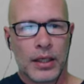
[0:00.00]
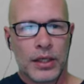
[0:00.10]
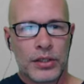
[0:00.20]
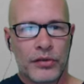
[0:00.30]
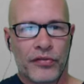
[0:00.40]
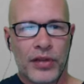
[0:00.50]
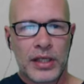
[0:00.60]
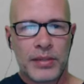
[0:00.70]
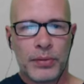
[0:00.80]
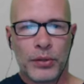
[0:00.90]
So
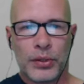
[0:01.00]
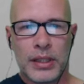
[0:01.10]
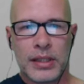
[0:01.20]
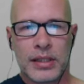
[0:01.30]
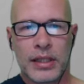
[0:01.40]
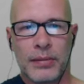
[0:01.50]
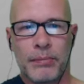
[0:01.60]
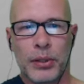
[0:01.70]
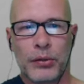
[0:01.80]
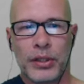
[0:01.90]
flexibility is the
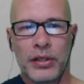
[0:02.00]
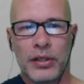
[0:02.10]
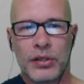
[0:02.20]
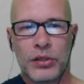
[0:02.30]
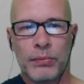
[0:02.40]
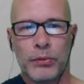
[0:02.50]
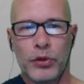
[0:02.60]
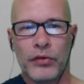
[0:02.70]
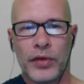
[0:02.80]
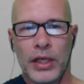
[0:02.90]
ability to
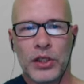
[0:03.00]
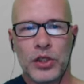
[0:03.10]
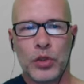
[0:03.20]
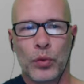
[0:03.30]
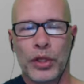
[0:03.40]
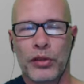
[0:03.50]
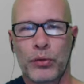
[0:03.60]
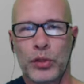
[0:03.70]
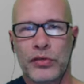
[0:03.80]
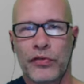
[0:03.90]
move a joint
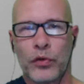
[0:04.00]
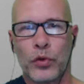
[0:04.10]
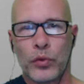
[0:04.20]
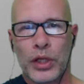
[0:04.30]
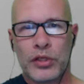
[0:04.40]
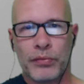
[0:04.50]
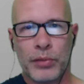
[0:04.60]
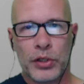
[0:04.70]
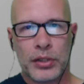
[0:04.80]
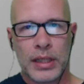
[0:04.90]
through its full range of
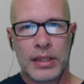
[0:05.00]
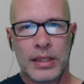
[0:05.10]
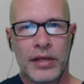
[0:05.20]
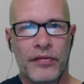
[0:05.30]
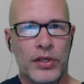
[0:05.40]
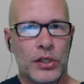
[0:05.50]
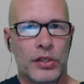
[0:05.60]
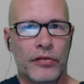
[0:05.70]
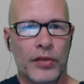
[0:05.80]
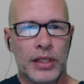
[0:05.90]
motion. That's the
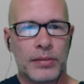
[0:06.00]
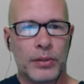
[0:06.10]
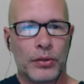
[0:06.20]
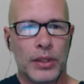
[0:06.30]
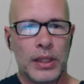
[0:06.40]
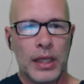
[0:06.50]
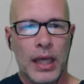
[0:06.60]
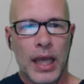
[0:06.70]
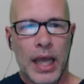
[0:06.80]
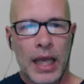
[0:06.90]
definition of flexibility.
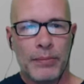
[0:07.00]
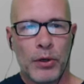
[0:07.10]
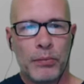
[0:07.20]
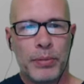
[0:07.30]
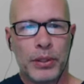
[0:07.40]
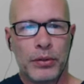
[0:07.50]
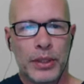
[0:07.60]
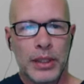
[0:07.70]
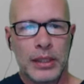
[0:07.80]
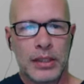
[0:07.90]
And
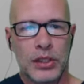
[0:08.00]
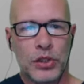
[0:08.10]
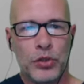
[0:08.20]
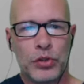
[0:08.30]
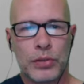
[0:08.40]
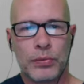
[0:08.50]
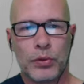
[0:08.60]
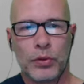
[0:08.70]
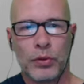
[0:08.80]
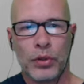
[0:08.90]
mobility is the
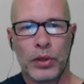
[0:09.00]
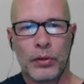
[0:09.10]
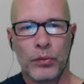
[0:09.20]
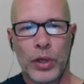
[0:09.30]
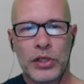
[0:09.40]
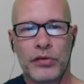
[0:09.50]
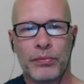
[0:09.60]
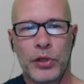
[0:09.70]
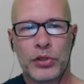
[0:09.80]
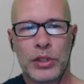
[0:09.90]
usable range of
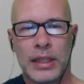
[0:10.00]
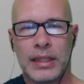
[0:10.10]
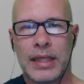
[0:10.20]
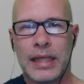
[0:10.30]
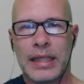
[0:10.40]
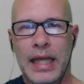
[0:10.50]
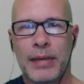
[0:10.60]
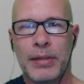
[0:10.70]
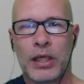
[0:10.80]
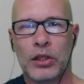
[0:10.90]
motion in
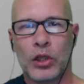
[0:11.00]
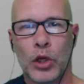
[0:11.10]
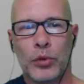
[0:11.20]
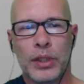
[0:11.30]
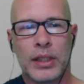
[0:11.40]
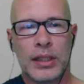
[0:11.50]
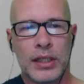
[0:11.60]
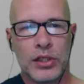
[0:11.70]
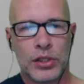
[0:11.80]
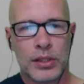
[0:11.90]
dynamic loaded
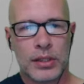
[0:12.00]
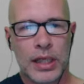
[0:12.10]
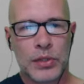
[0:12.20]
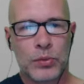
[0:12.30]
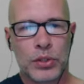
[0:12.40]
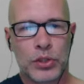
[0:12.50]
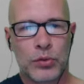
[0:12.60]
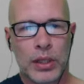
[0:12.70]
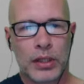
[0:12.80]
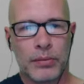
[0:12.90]
conditions. So that's where
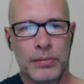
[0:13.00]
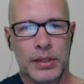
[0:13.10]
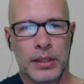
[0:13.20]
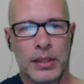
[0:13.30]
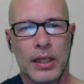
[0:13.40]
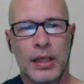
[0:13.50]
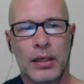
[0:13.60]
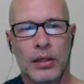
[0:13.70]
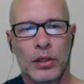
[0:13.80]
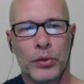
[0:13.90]
strength comes in,
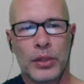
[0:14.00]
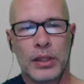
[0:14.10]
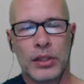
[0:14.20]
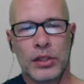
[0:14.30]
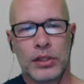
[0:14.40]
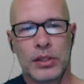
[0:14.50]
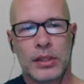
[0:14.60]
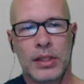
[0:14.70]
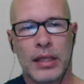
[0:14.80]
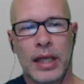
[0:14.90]
loaded
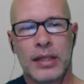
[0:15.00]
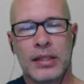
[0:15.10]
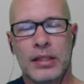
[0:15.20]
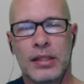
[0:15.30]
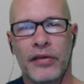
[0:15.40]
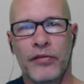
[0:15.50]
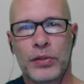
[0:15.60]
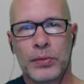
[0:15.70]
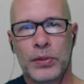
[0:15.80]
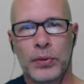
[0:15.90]
conditions. And that is the
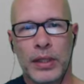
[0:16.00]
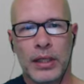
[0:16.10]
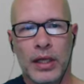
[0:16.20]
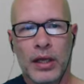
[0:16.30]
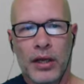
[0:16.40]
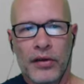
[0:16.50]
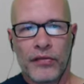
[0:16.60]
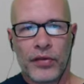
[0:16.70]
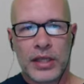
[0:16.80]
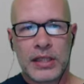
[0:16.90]
difference between
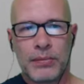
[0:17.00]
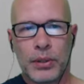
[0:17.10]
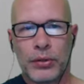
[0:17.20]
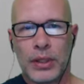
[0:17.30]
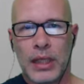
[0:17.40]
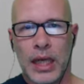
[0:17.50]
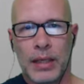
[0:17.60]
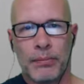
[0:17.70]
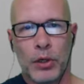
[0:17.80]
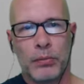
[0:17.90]
flexibility
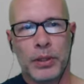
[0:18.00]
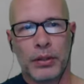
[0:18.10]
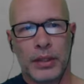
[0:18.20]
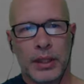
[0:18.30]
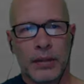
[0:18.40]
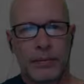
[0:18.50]
and mobility.